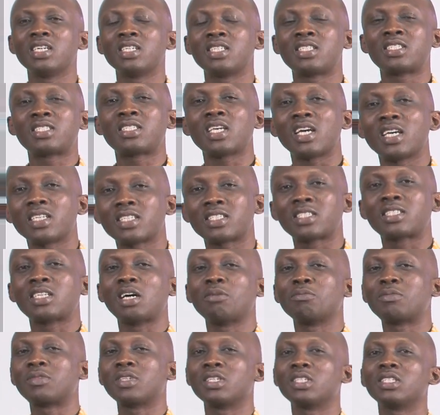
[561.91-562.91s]
says
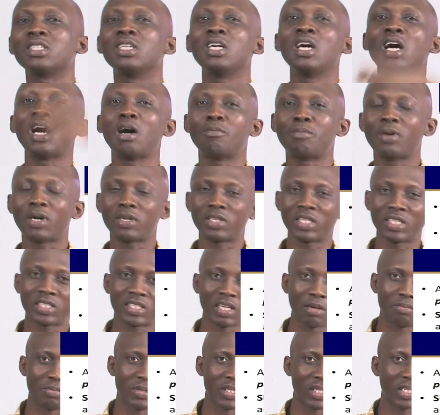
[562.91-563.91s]
something about the
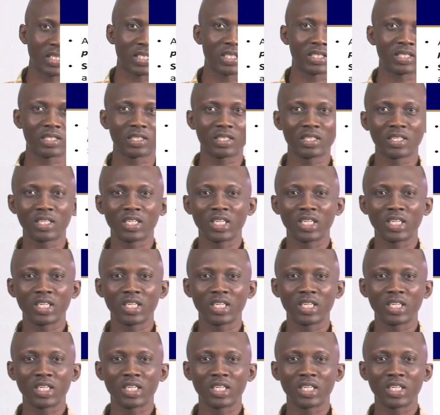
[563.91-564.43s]
subject.